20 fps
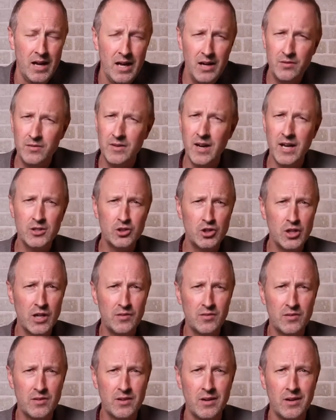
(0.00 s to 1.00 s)
He's not
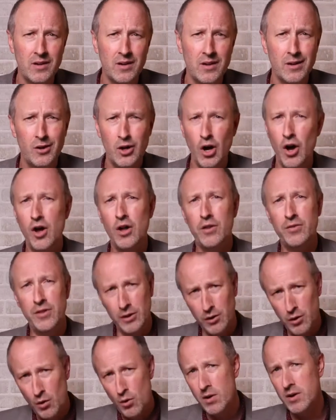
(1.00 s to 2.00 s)
just called
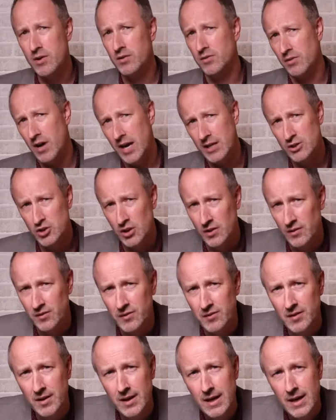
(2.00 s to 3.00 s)
the Lord is
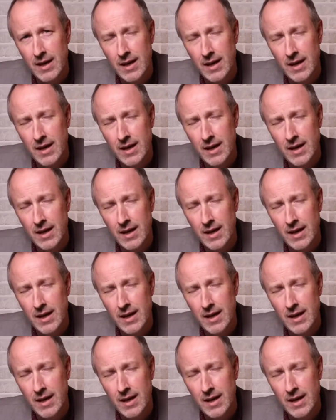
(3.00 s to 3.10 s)
righteous.